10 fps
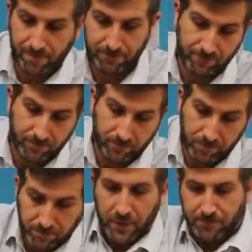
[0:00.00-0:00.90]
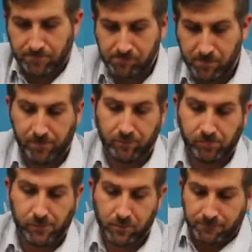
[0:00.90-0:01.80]
And so
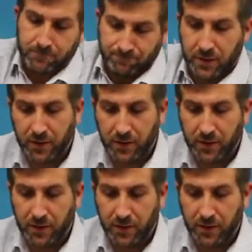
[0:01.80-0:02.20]
right now,